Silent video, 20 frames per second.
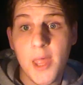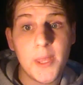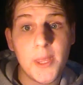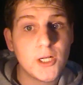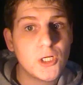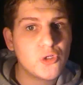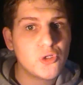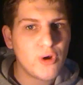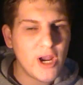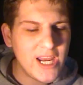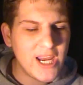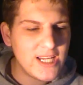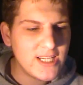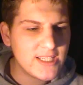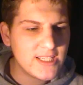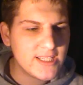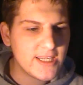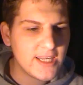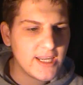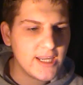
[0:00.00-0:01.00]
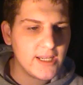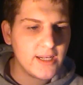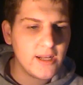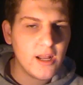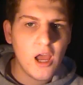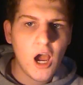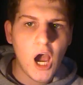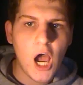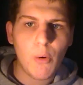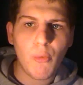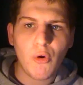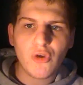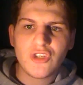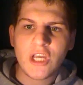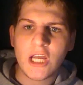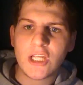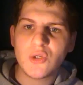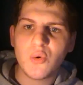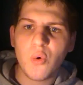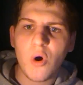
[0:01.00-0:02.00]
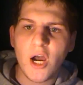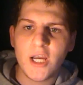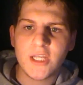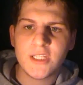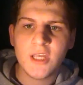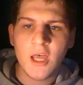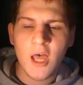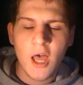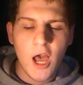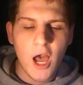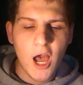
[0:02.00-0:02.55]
The train scene, I watched that twice